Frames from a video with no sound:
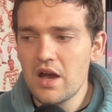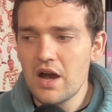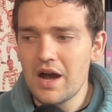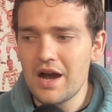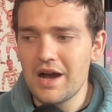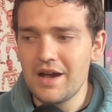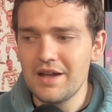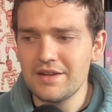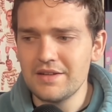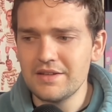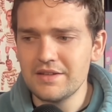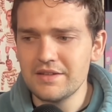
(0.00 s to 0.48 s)

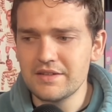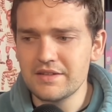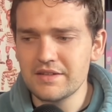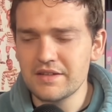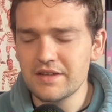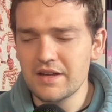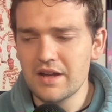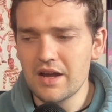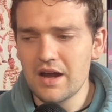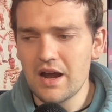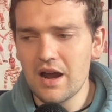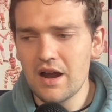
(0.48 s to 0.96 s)
And
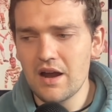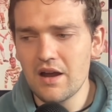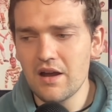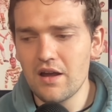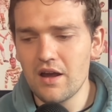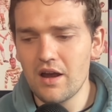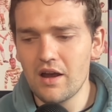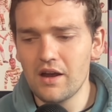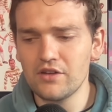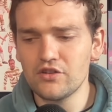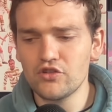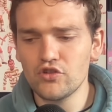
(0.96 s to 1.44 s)

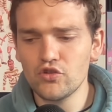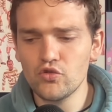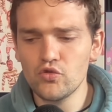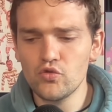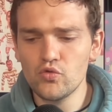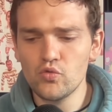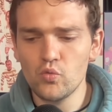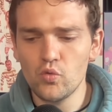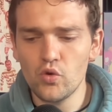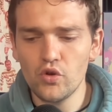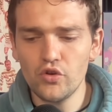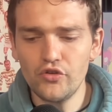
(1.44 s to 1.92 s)
I
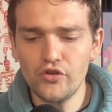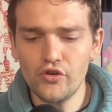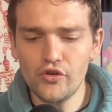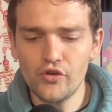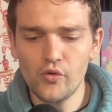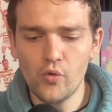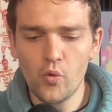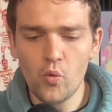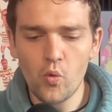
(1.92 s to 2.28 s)
do wonder